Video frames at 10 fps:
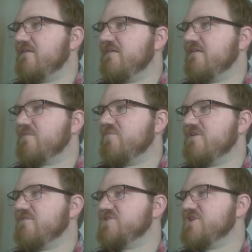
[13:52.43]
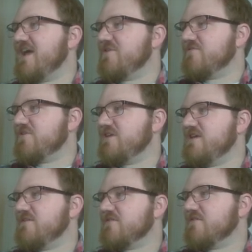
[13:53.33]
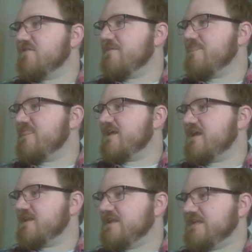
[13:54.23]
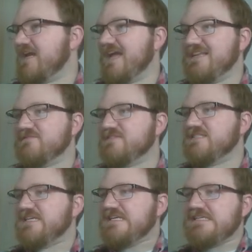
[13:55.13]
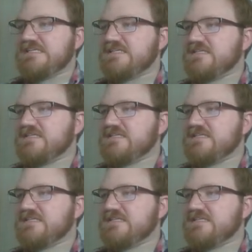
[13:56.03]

If I put your chat over here, then I can kind of see it.